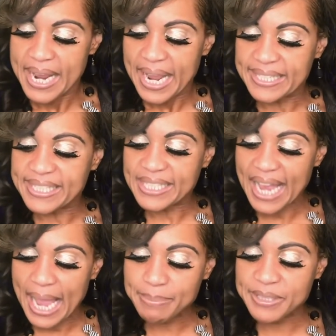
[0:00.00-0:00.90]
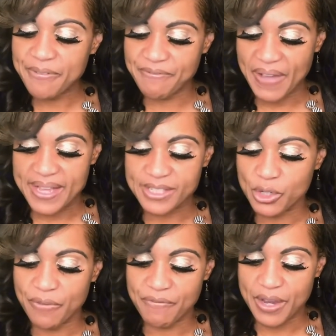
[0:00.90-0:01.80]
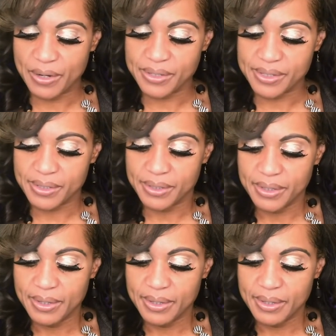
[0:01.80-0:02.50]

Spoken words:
It's time to face your fears.